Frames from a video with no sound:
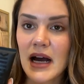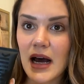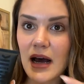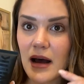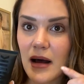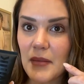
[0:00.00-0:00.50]

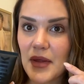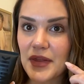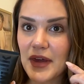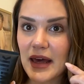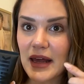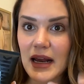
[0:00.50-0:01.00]

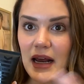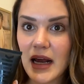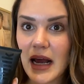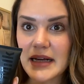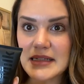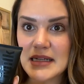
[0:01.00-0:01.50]
that
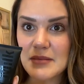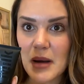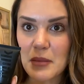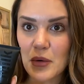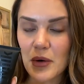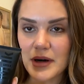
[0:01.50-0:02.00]
I could see my
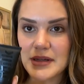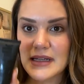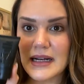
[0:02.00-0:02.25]
pores.